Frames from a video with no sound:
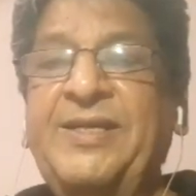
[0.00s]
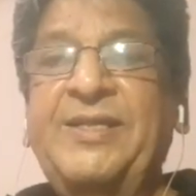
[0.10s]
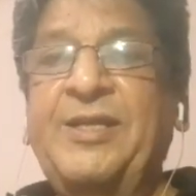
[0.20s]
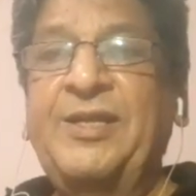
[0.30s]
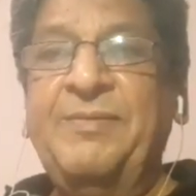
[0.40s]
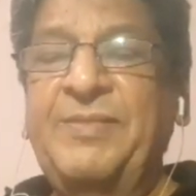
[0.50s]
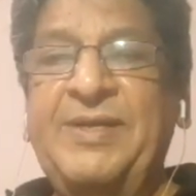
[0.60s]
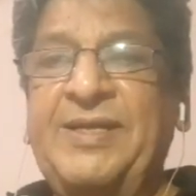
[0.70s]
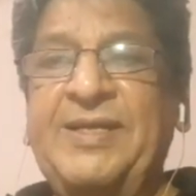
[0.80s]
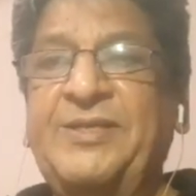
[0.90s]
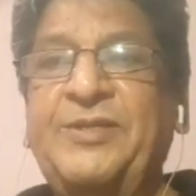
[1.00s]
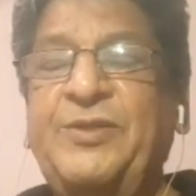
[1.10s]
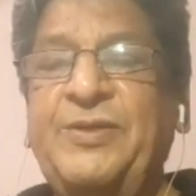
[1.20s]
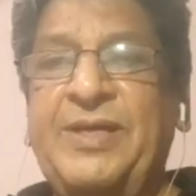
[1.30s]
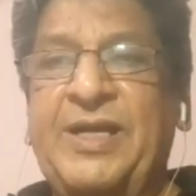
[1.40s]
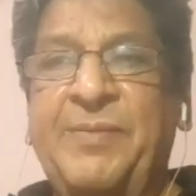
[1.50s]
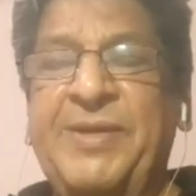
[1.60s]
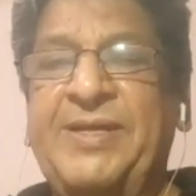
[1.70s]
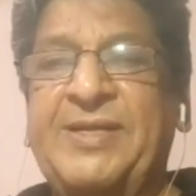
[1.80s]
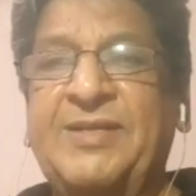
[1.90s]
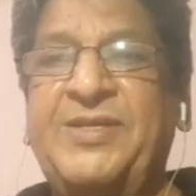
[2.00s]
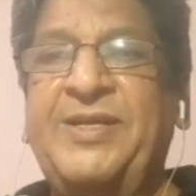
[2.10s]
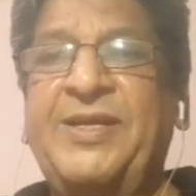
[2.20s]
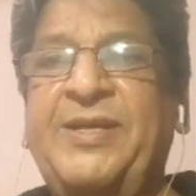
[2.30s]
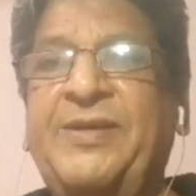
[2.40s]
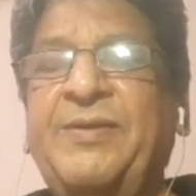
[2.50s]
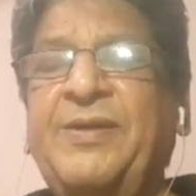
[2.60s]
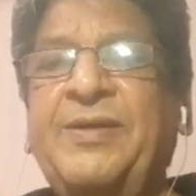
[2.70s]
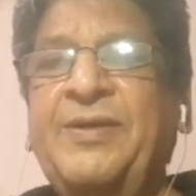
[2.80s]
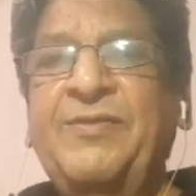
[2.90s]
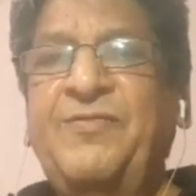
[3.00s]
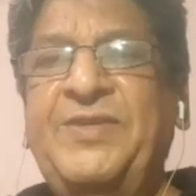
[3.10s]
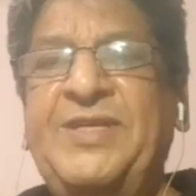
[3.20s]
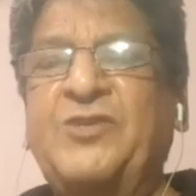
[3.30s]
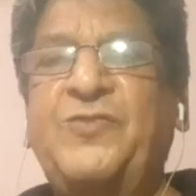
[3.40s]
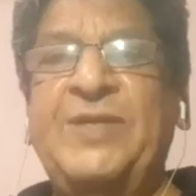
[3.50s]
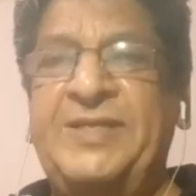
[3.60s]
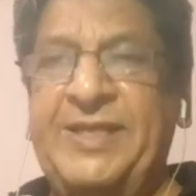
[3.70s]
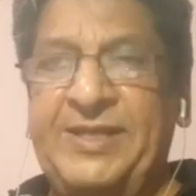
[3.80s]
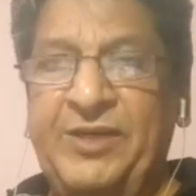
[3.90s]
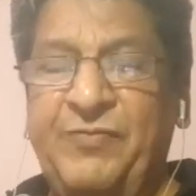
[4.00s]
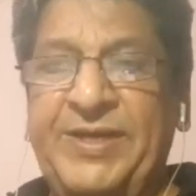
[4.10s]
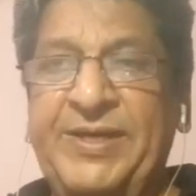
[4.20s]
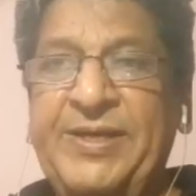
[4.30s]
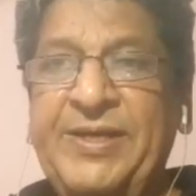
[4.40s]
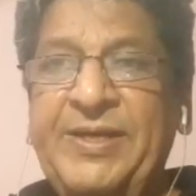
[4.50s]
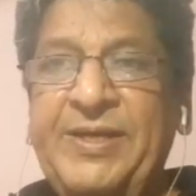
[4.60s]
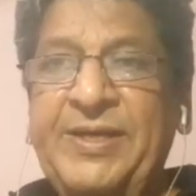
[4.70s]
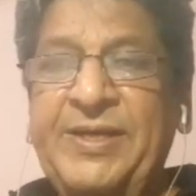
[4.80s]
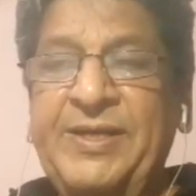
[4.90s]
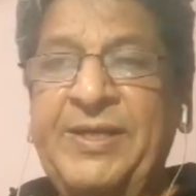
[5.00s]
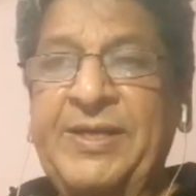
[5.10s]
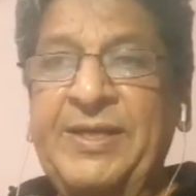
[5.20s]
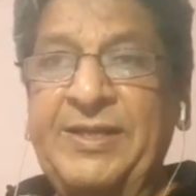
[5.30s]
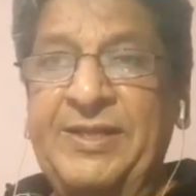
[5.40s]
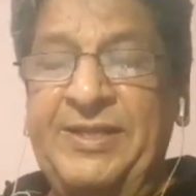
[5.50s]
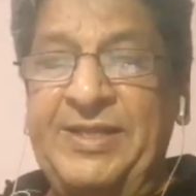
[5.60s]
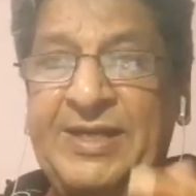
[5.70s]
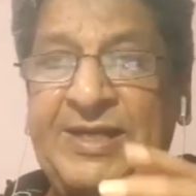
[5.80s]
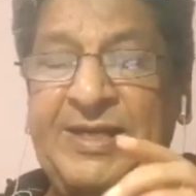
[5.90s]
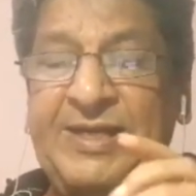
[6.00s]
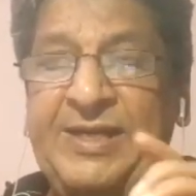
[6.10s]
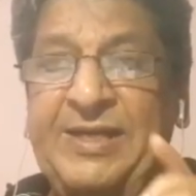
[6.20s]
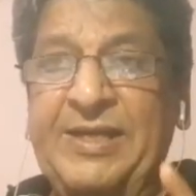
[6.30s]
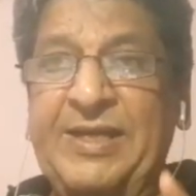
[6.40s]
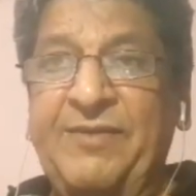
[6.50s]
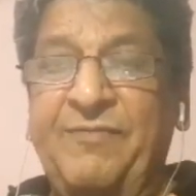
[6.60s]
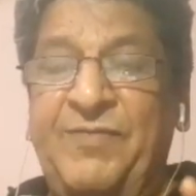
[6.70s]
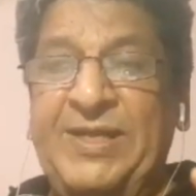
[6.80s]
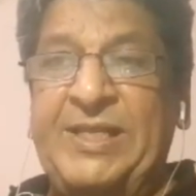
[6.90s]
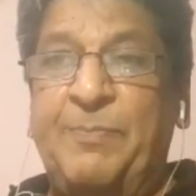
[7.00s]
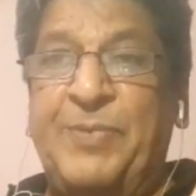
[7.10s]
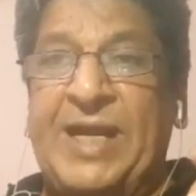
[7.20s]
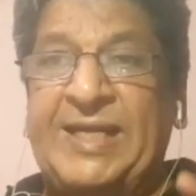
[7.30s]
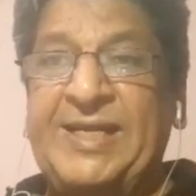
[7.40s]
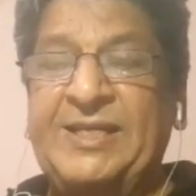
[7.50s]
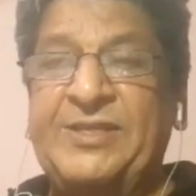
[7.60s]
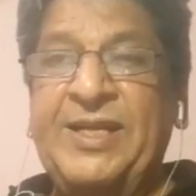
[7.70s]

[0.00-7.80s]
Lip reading: then it is, I mean, considered just physical one. The With the practice,